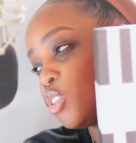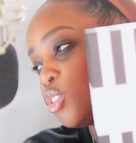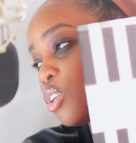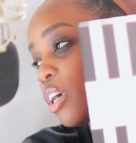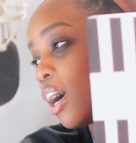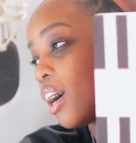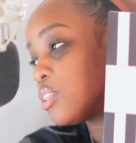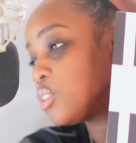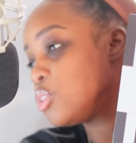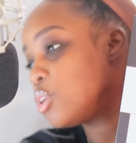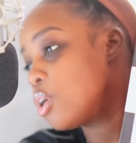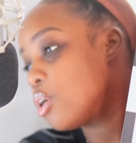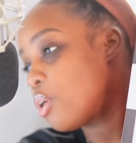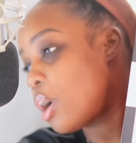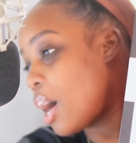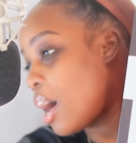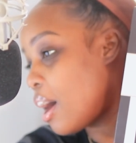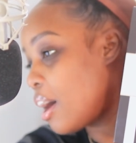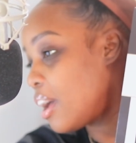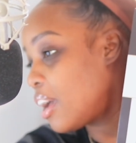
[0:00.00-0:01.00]
As you guys
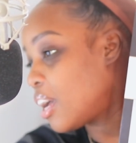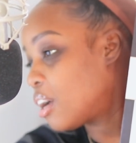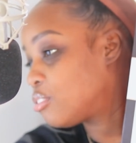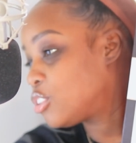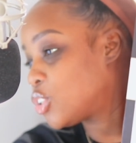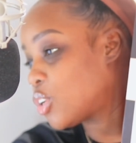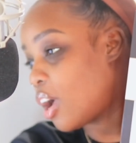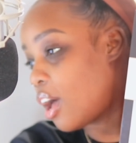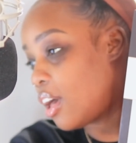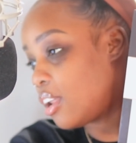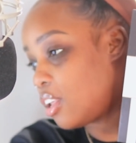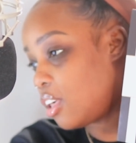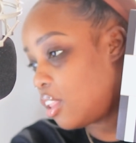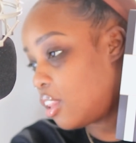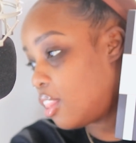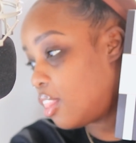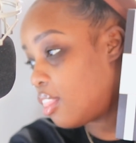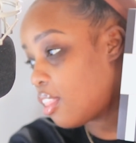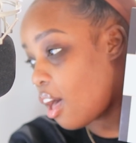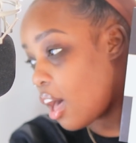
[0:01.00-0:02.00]
know, I have tried
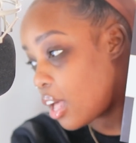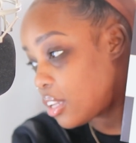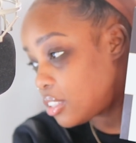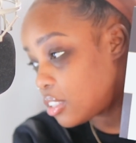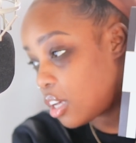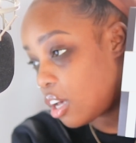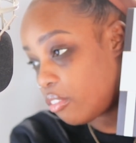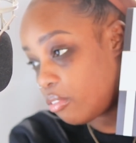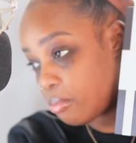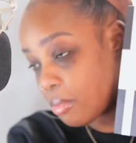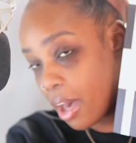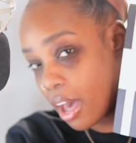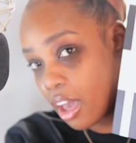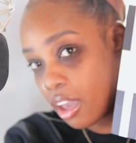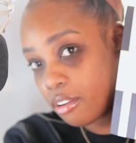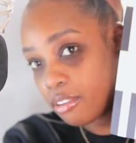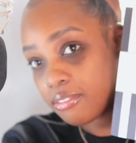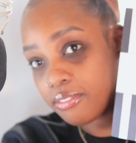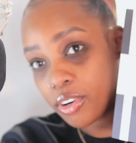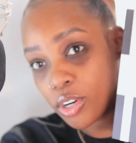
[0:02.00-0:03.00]
a lot of
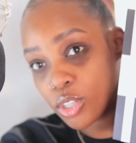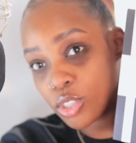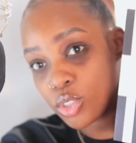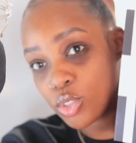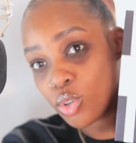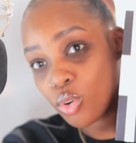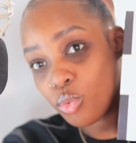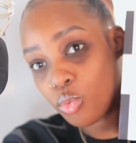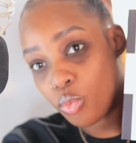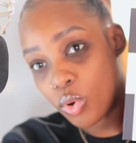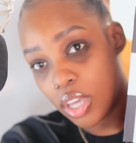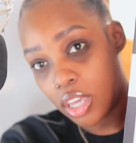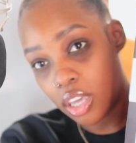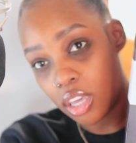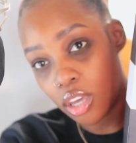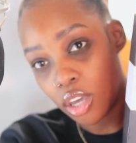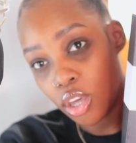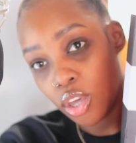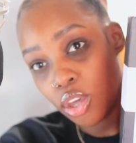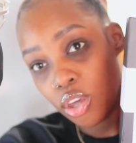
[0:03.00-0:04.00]

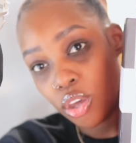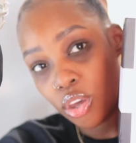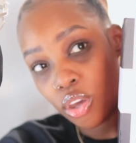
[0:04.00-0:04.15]
MyFirstWig